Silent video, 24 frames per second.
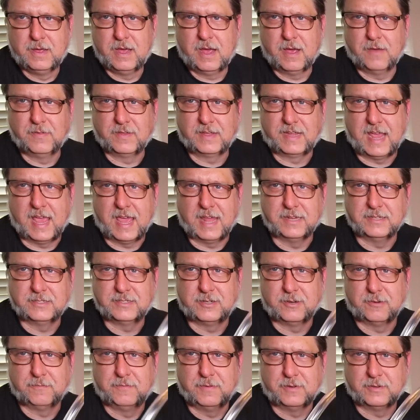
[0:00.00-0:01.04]
of the
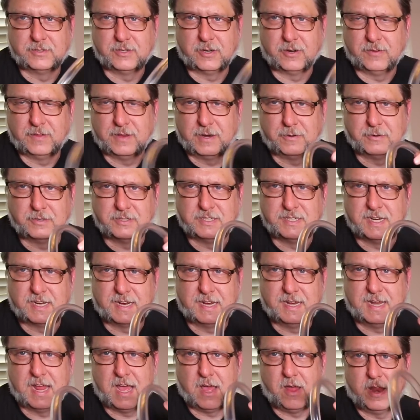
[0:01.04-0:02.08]
canister filter and they were
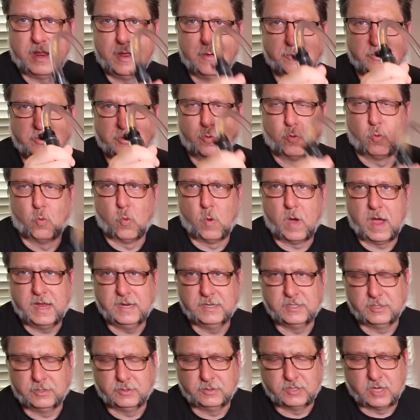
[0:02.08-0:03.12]
sticking out, it was way
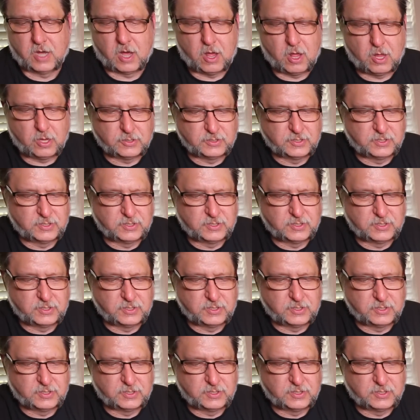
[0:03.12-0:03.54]
too tall.